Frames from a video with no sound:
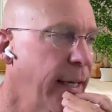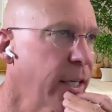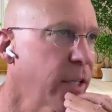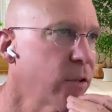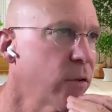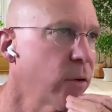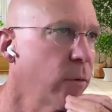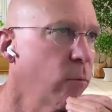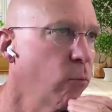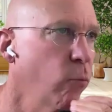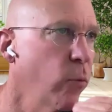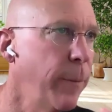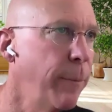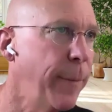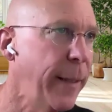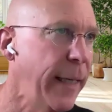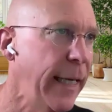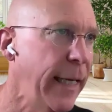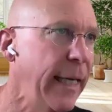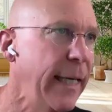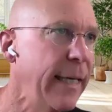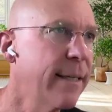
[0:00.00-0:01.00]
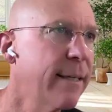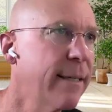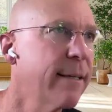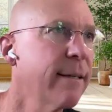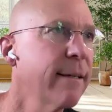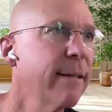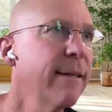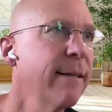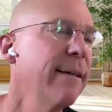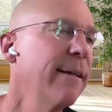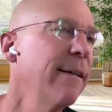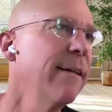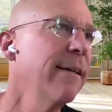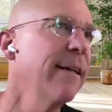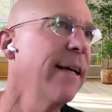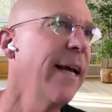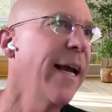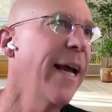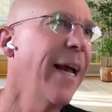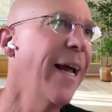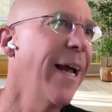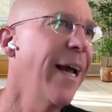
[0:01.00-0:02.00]
I guess repeat
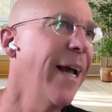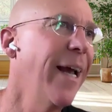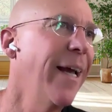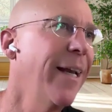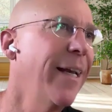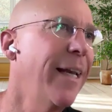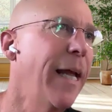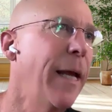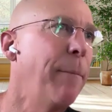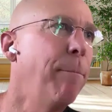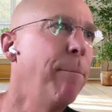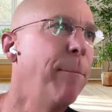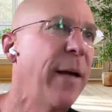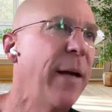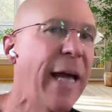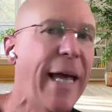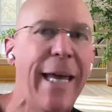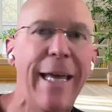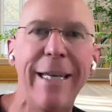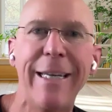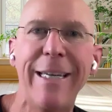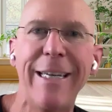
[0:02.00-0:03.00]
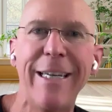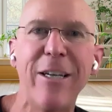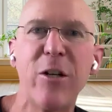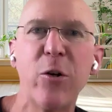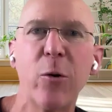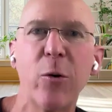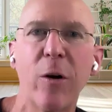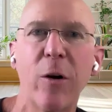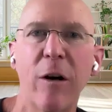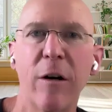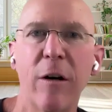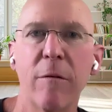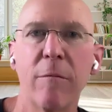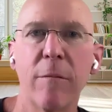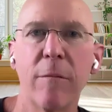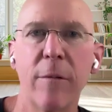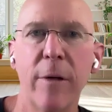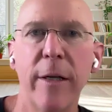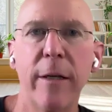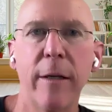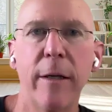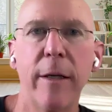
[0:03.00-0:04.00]
and embed
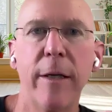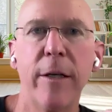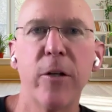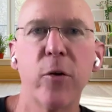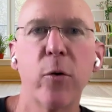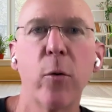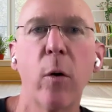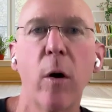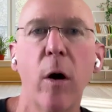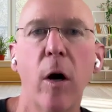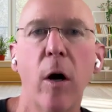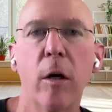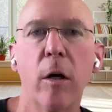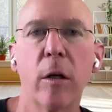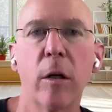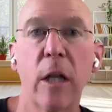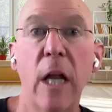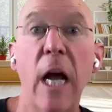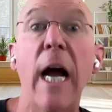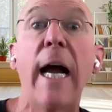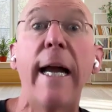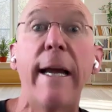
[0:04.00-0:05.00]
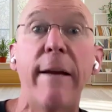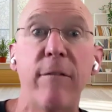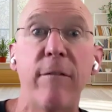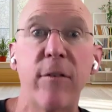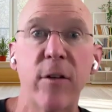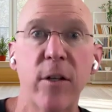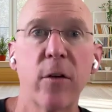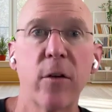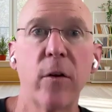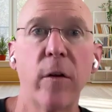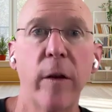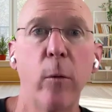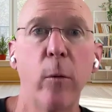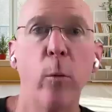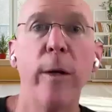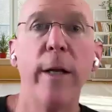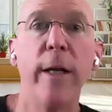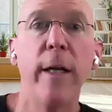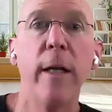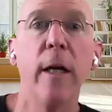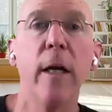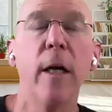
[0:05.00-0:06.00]
into our lives so that
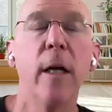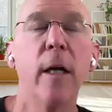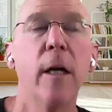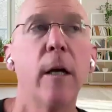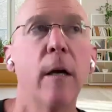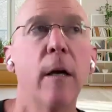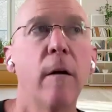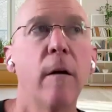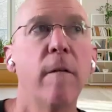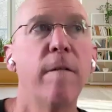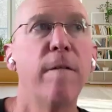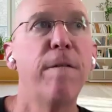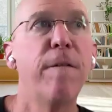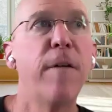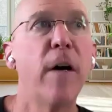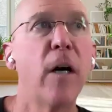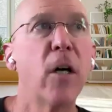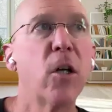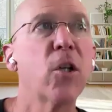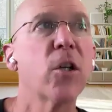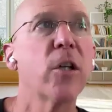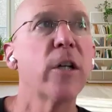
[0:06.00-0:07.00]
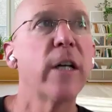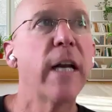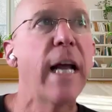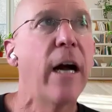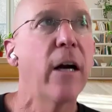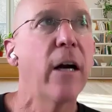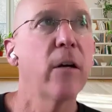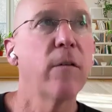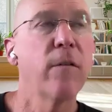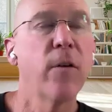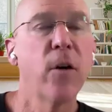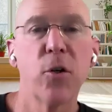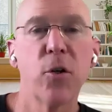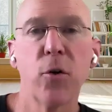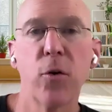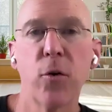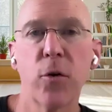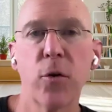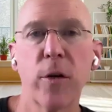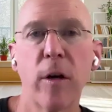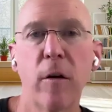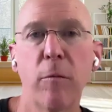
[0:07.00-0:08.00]
we function out of our
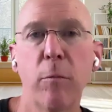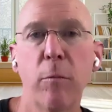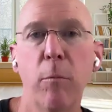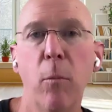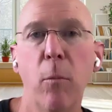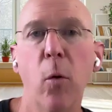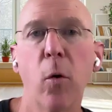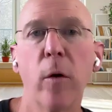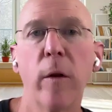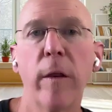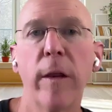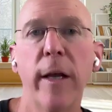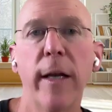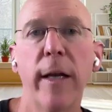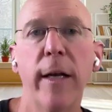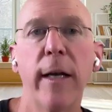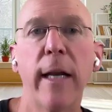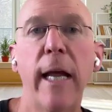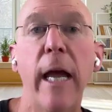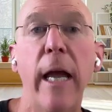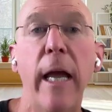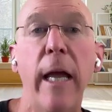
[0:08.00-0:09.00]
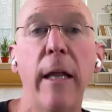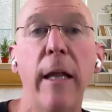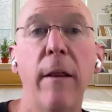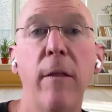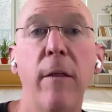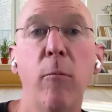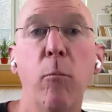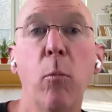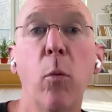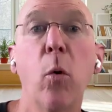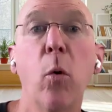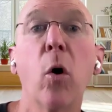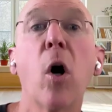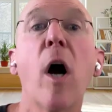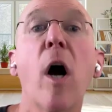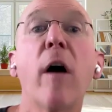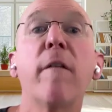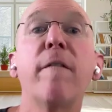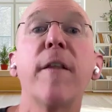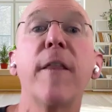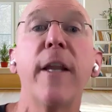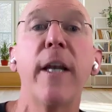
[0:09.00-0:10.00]
true self more
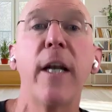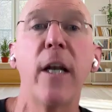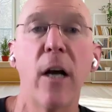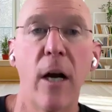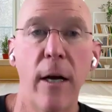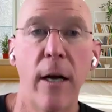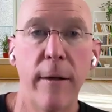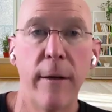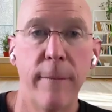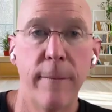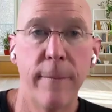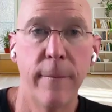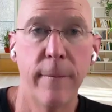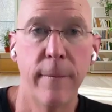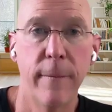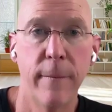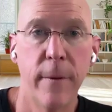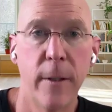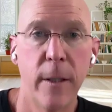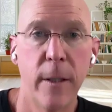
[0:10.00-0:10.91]
often than not.